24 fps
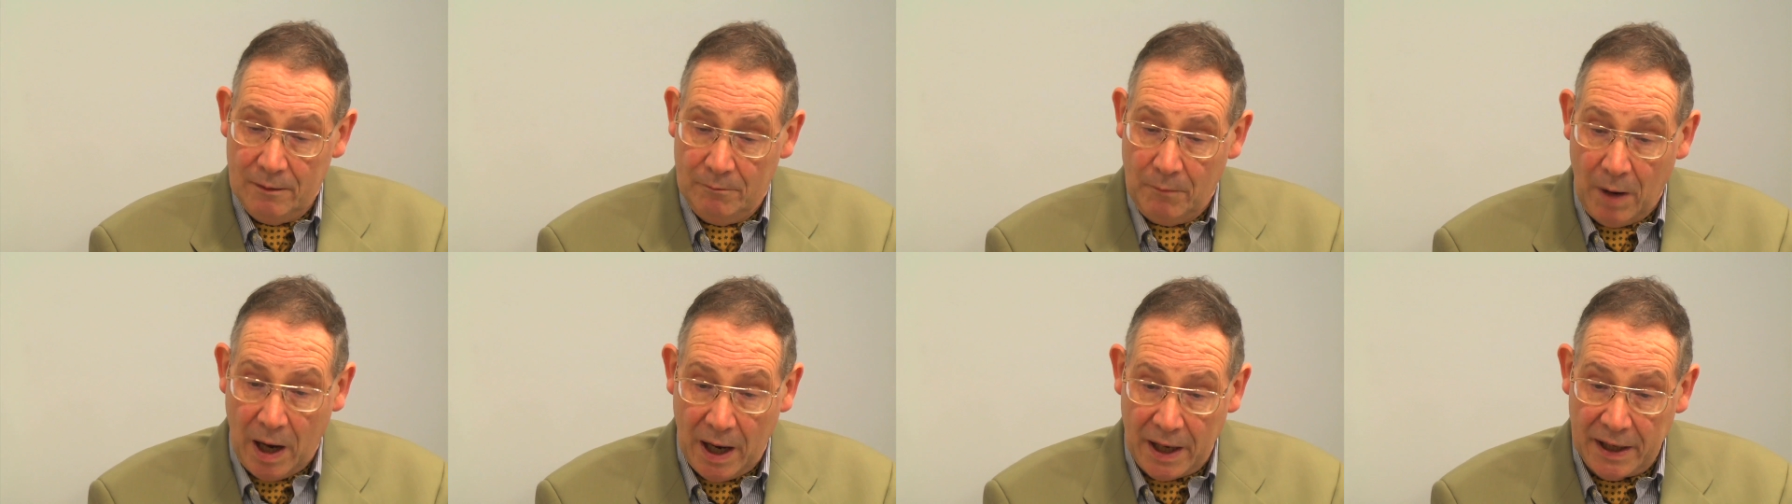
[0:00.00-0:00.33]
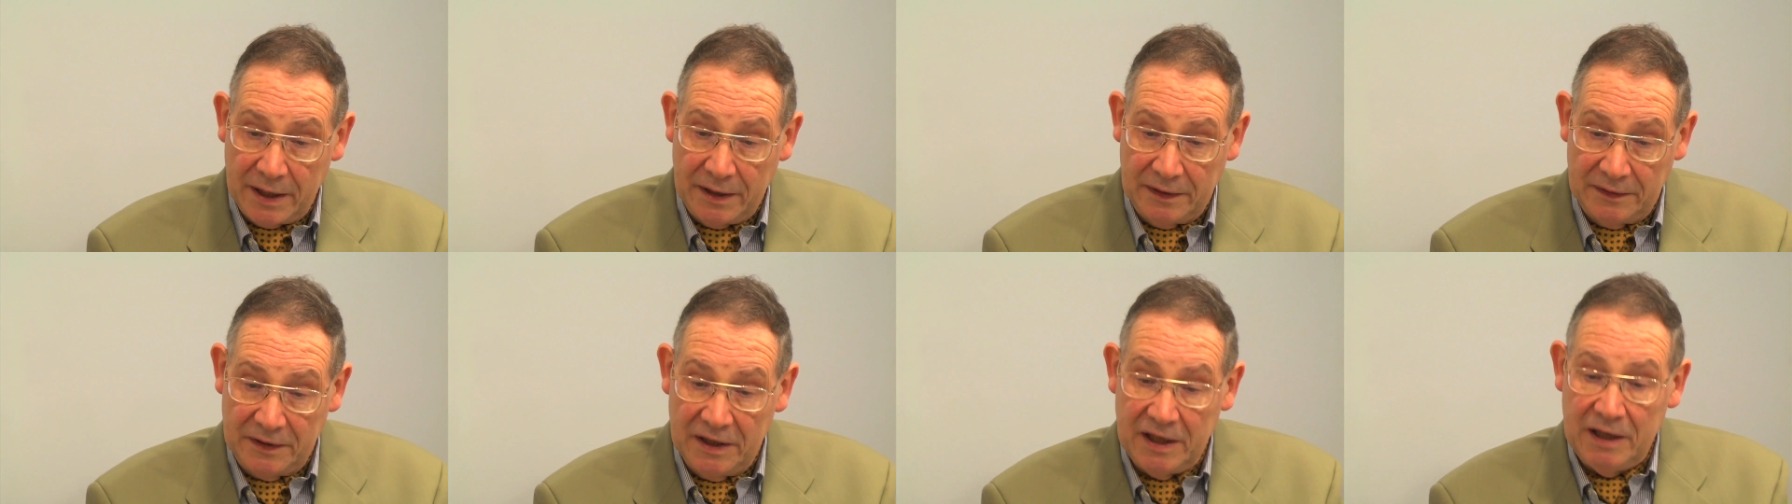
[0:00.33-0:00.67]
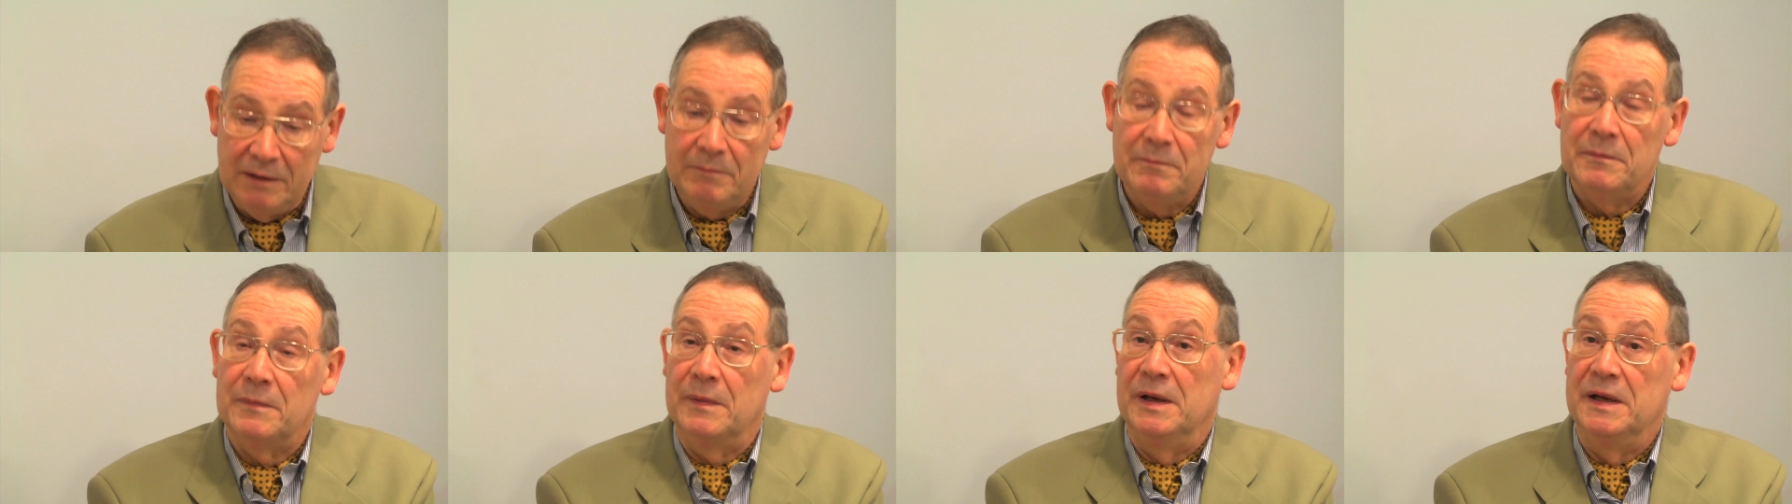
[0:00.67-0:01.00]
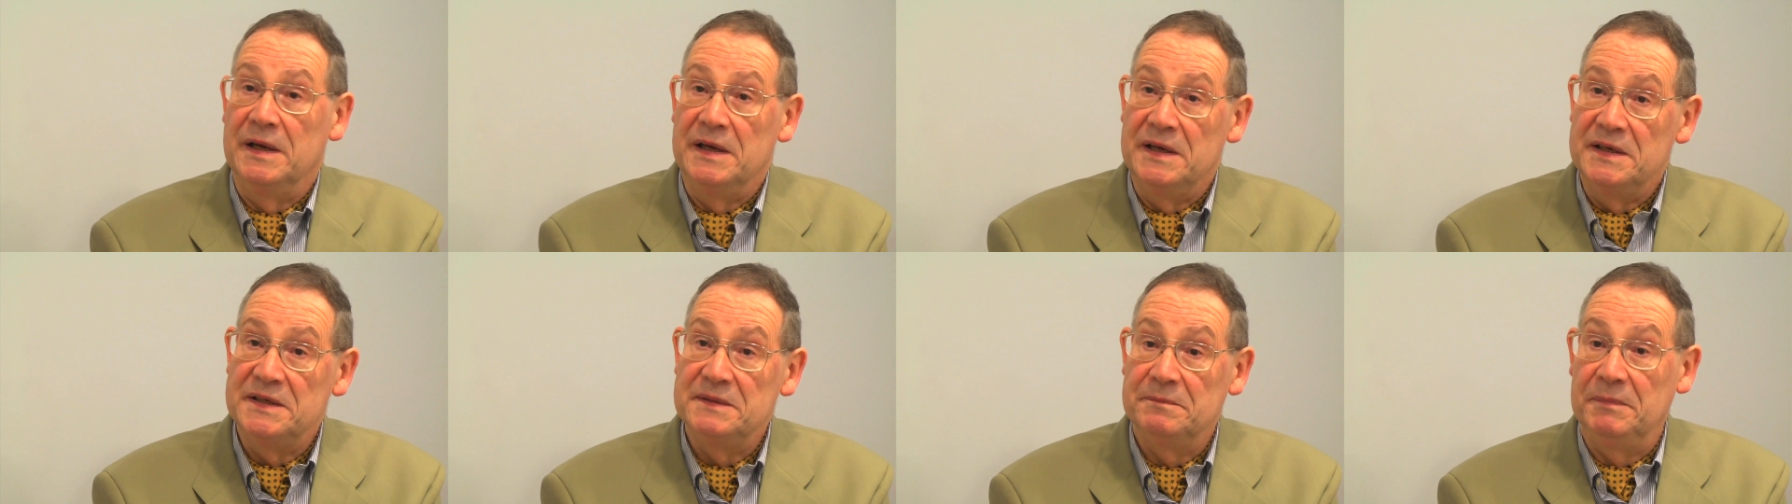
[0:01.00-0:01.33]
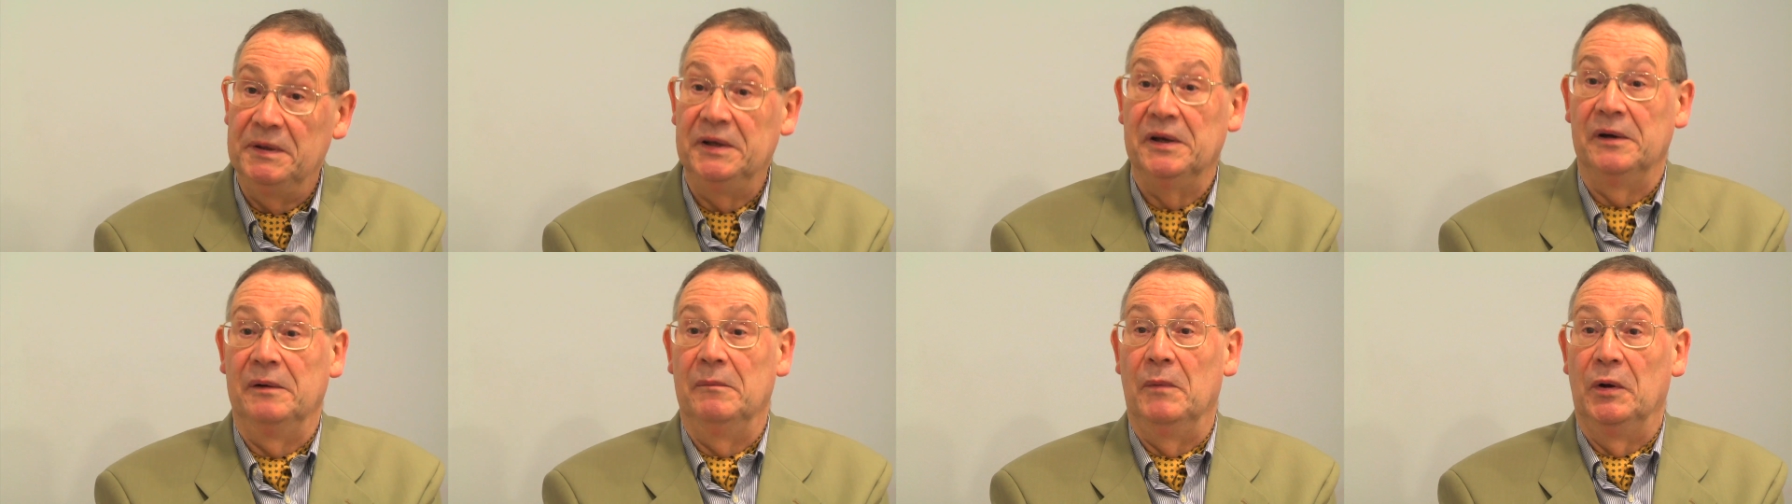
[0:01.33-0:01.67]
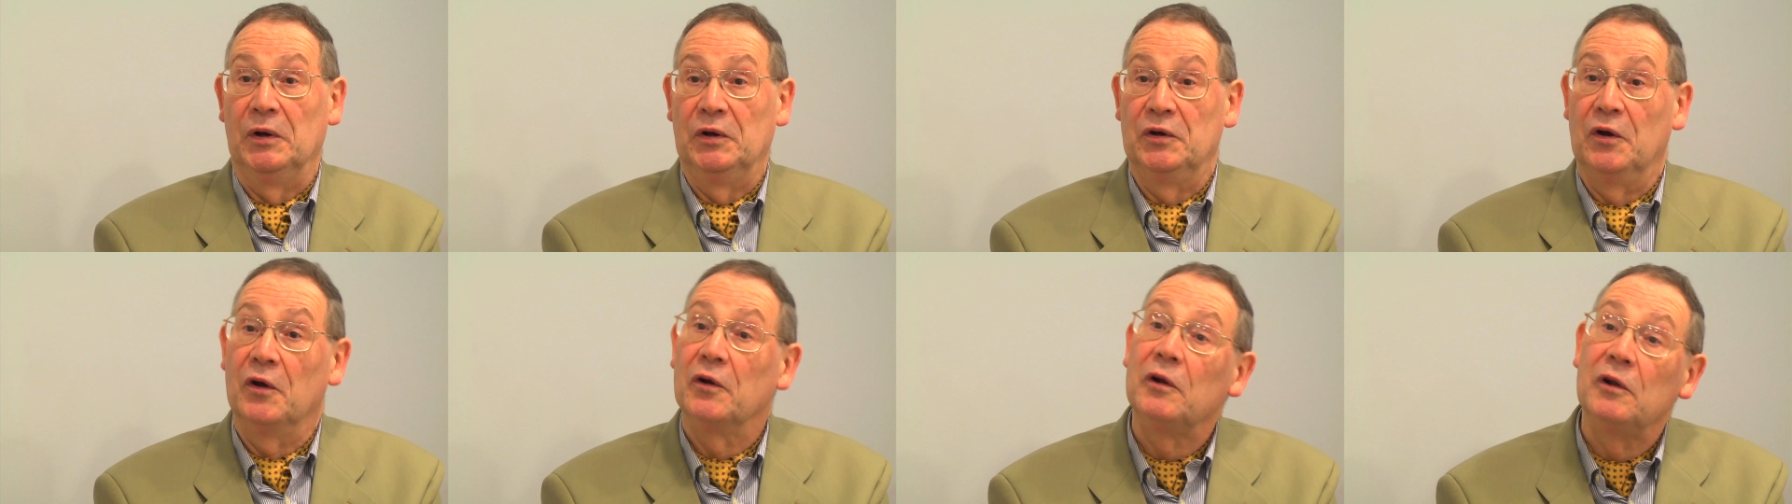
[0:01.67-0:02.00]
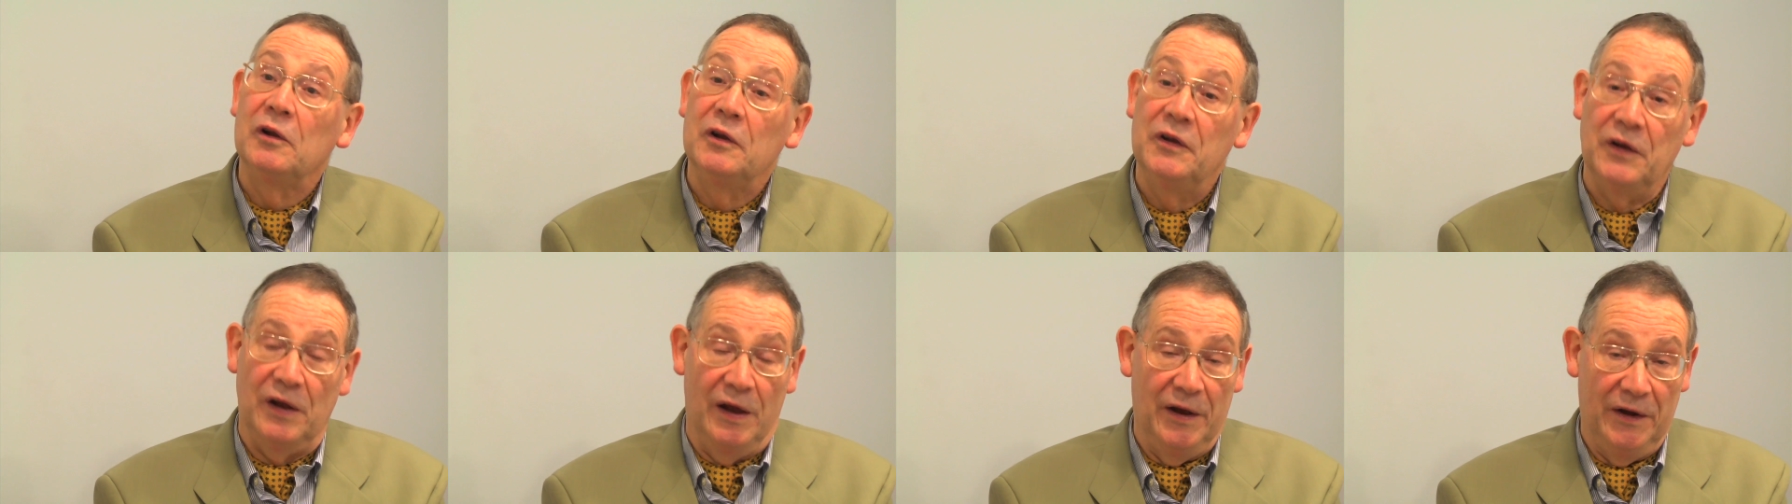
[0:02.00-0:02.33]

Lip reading: My name is Peter Mcdonald